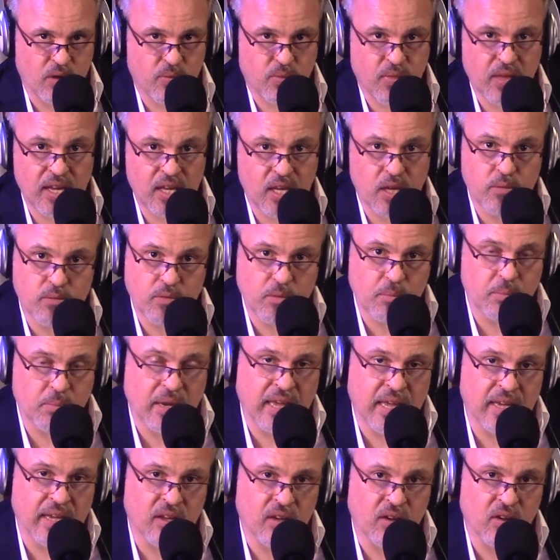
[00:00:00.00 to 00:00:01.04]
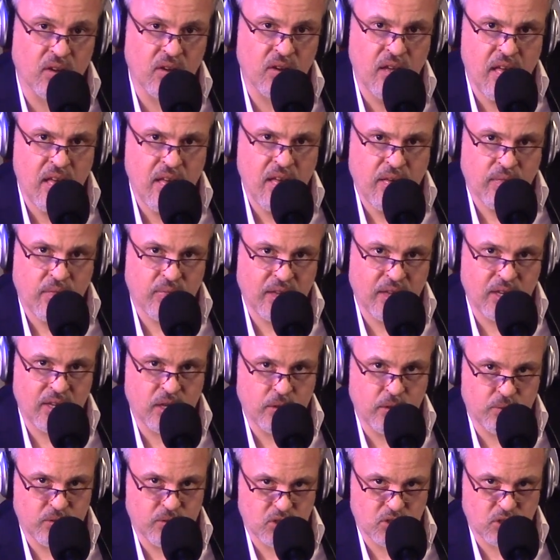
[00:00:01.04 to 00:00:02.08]
Thank you for playing along. Thank
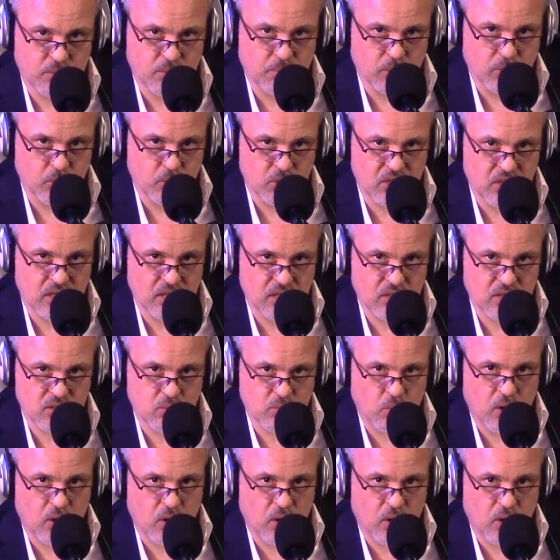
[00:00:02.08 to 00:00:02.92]
you for supporting us.